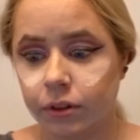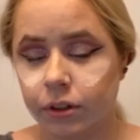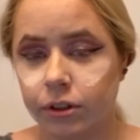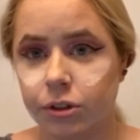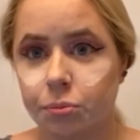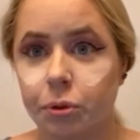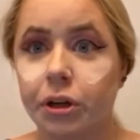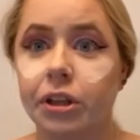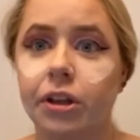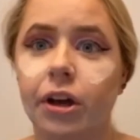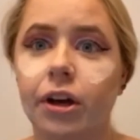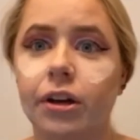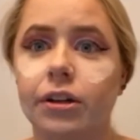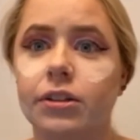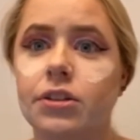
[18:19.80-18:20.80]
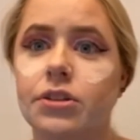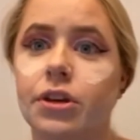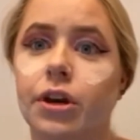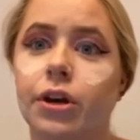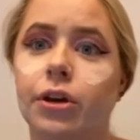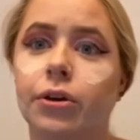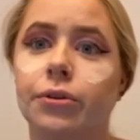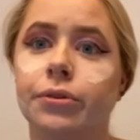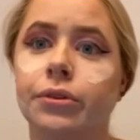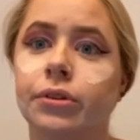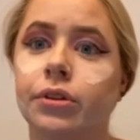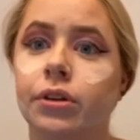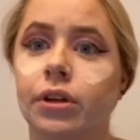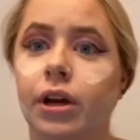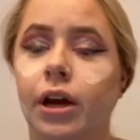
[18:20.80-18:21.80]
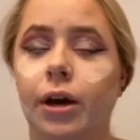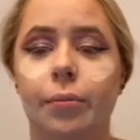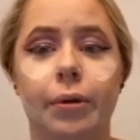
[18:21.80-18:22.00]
It's pretty long, so I